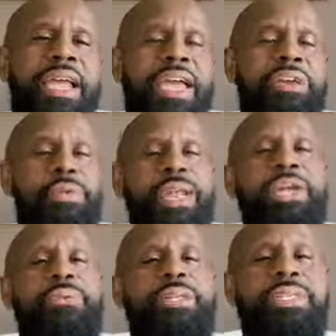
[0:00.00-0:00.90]
And what
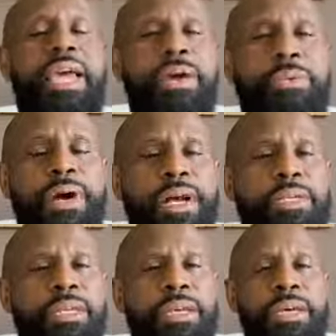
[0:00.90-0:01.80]
he was saying
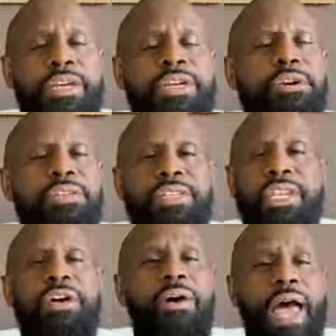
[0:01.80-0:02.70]
was, you're
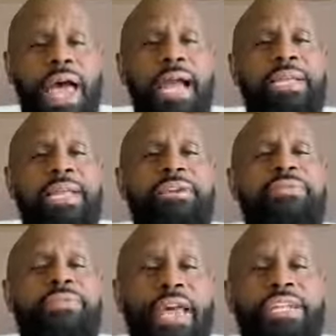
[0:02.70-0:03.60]
still acting
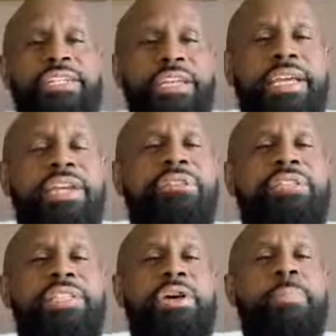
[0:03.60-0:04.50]
fleshly. You're
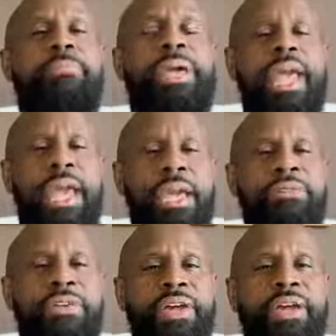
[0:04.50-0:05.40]
still
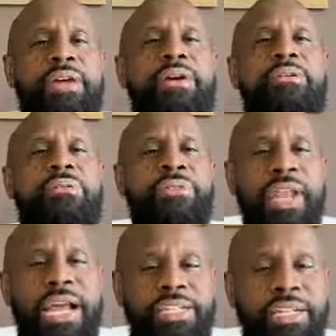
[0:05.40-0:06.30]
behaving
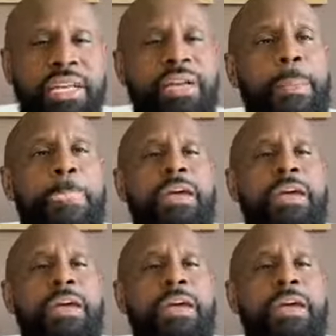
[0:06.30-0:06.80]
fleshly.